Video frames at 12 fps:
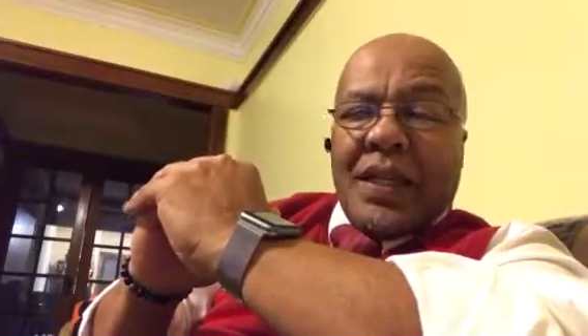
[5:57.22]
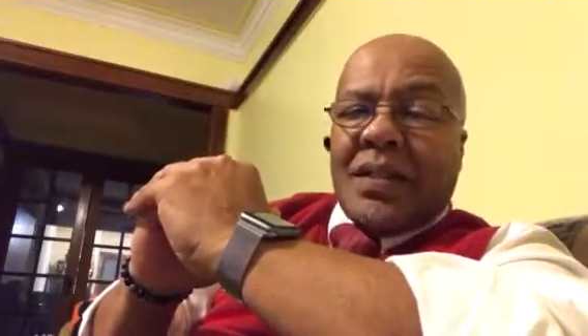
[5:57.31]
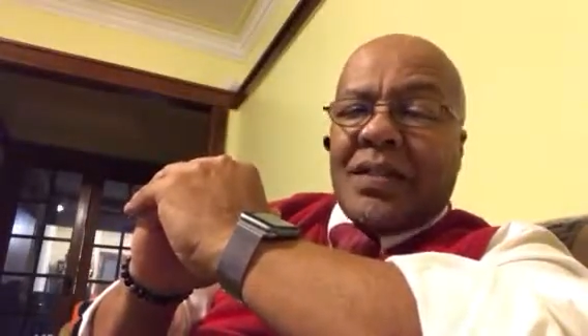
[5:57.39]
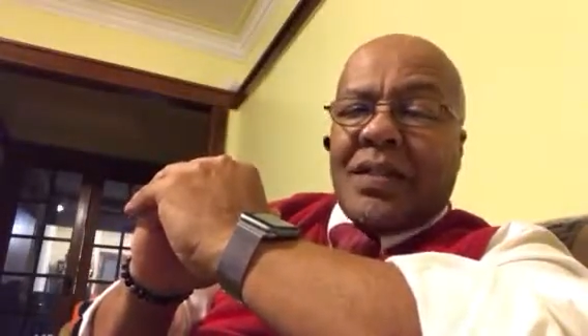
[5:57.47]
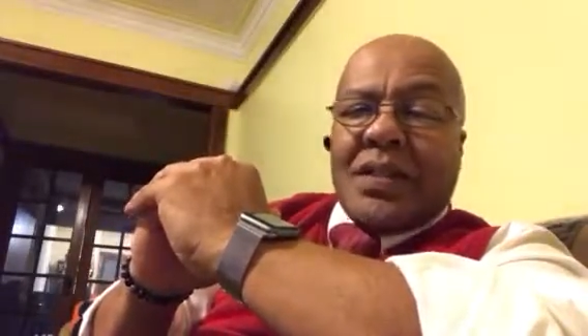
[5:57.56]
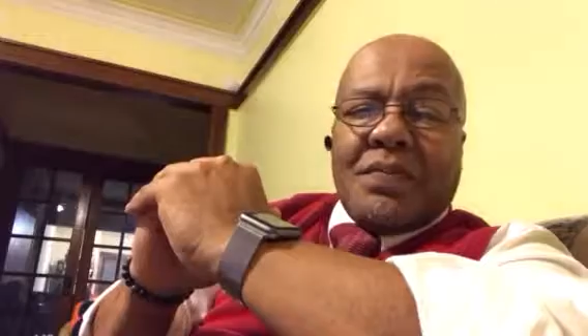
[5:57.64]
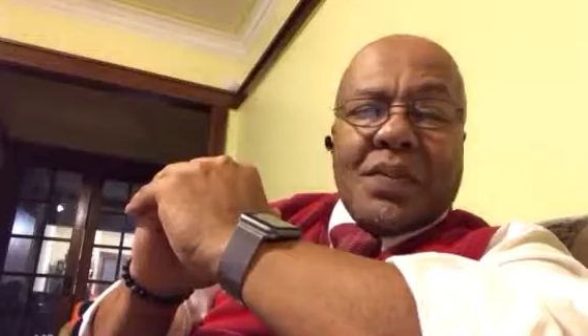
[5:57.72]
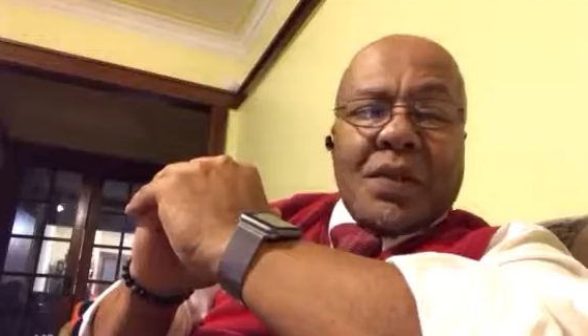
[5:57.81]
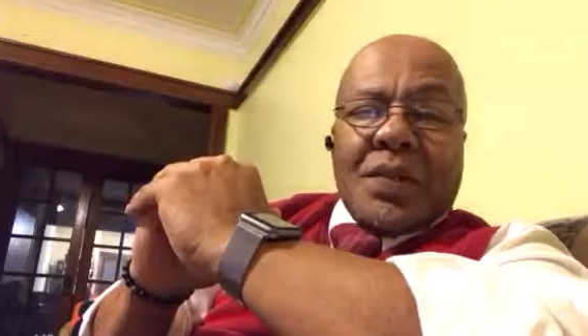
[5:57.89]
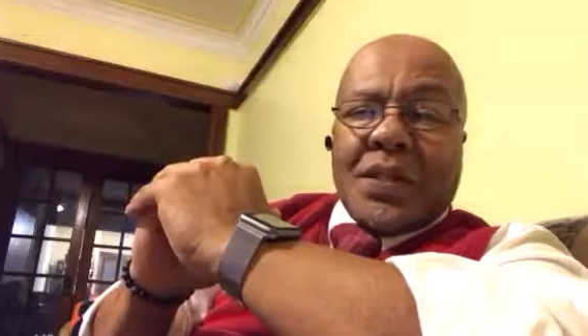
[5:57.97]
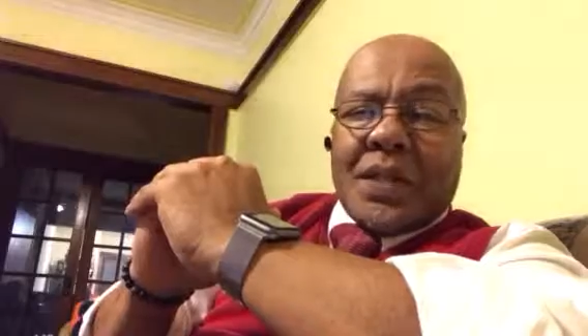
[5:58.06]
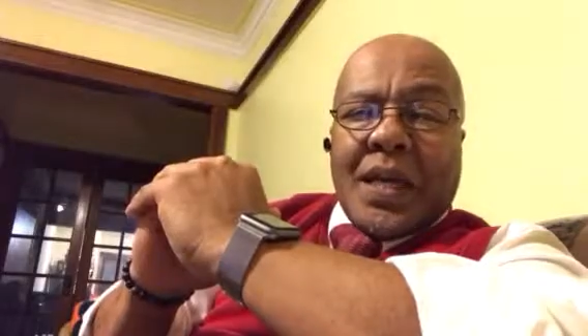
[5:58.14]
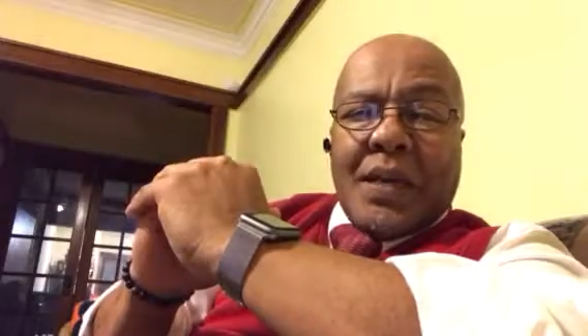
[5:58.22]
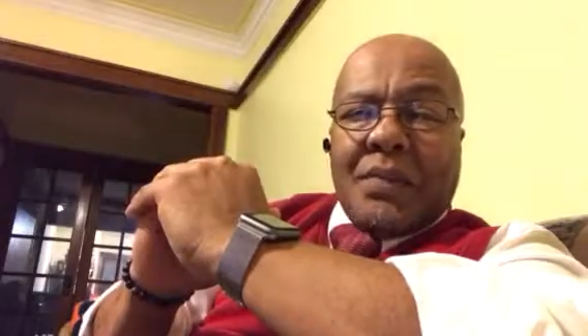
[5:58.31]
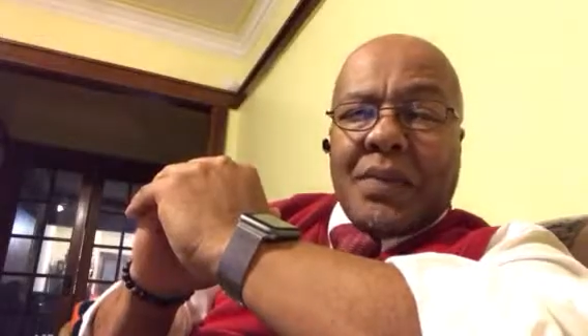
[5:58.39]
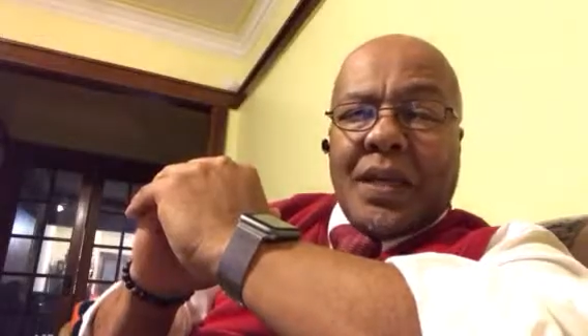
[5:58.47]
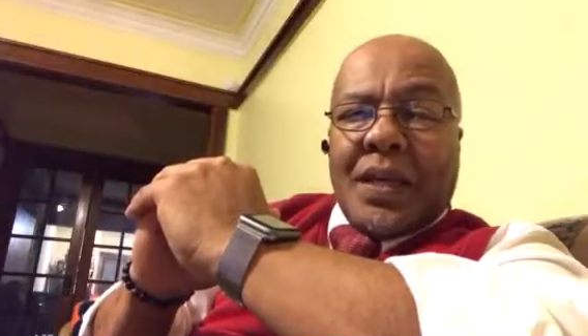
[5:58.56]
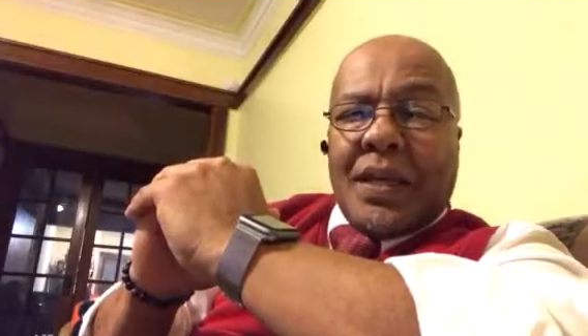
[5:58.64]
it's the very same
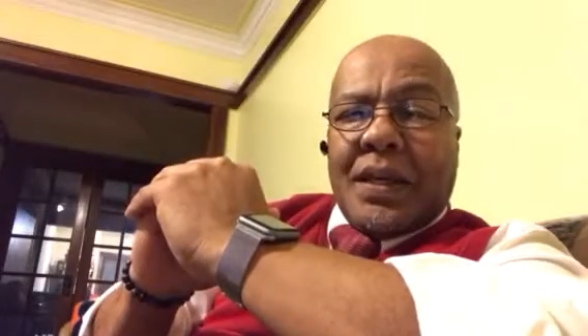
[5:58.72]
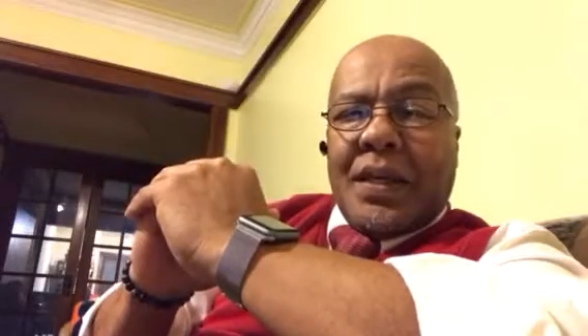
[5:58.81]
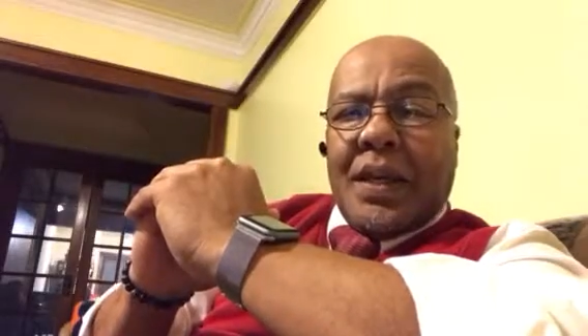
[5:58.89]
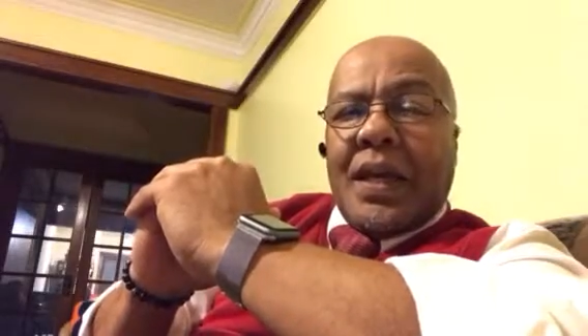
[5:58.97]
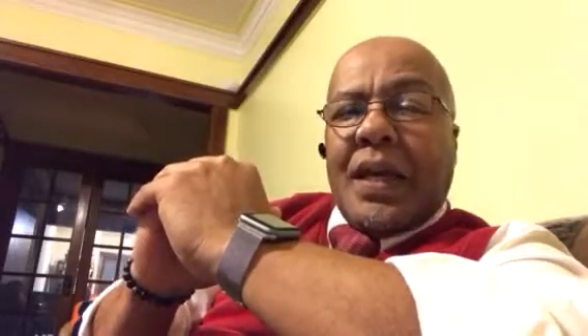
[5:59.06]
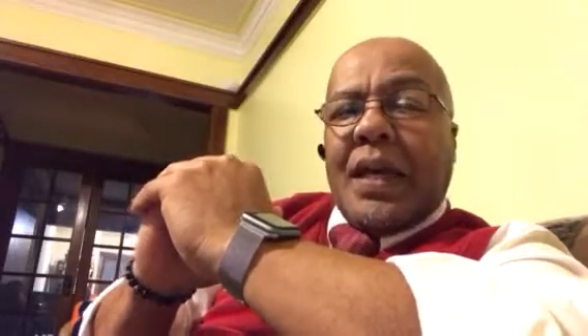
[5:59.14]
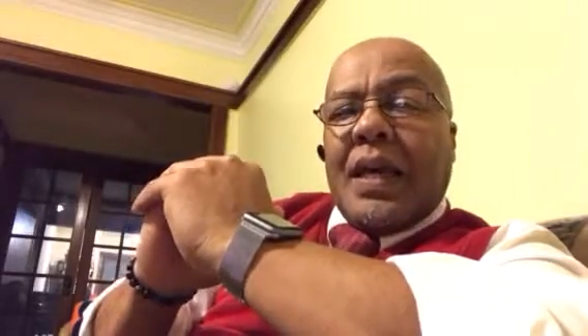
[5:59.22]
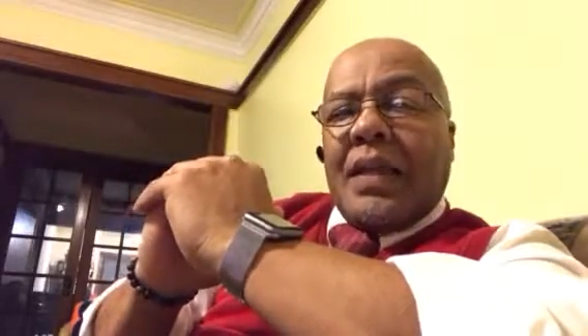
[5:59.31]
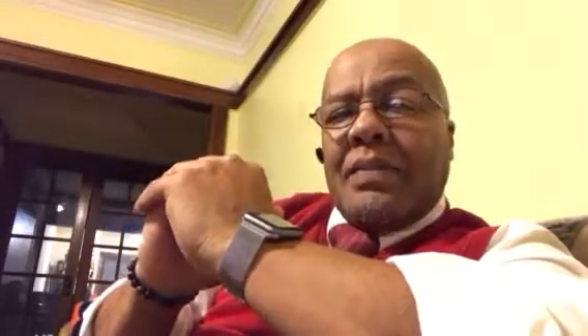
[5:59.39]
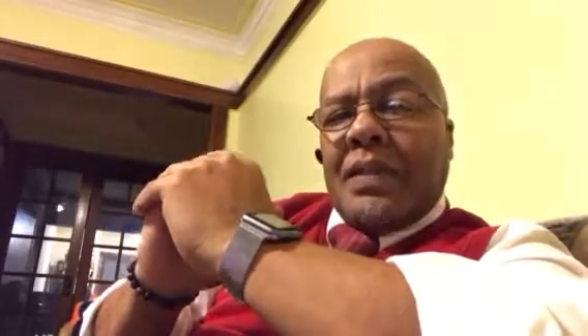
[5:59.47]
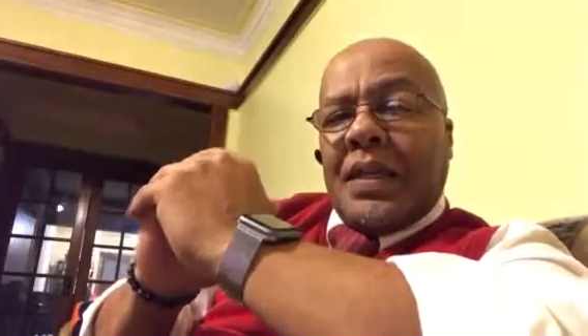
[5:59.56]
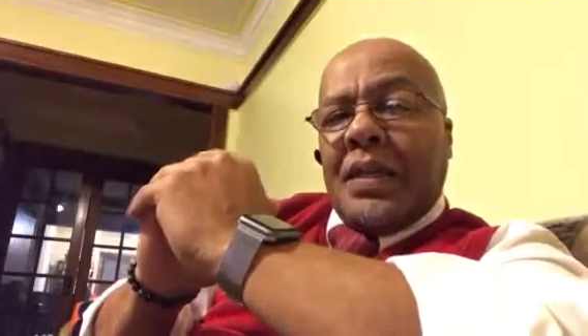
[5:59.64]
thing. And